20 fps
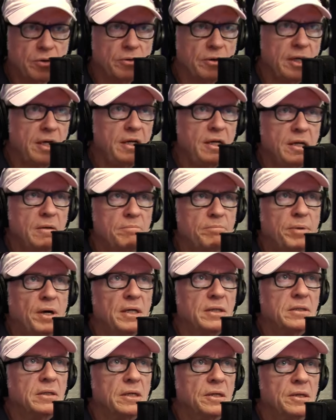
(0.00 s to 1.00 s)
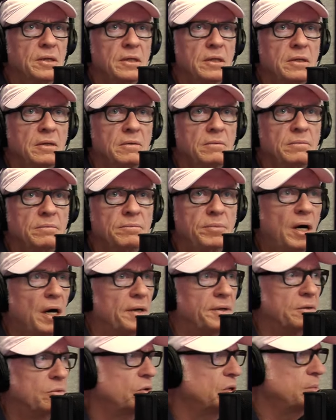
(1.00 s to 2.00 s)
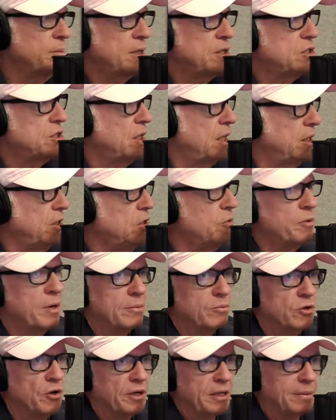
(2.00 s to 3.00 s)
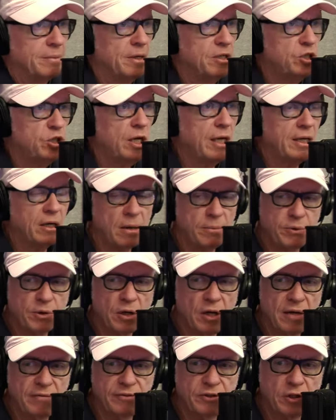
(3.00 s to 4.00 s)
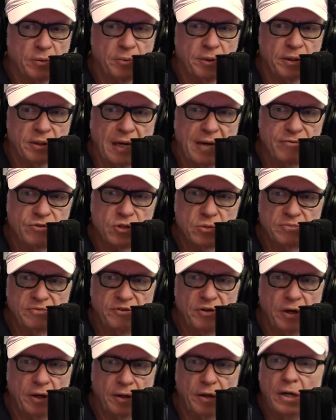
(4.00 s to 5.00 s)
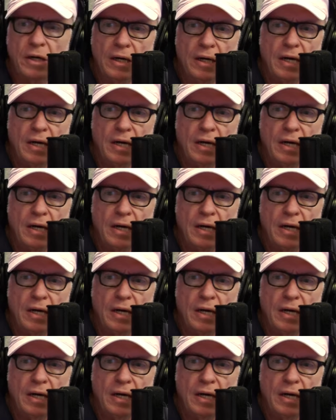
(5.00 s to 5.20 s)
your eating butt in the butt. What am I saying? You know what I'm talking about. Shaking up your life a little bit and having some fun.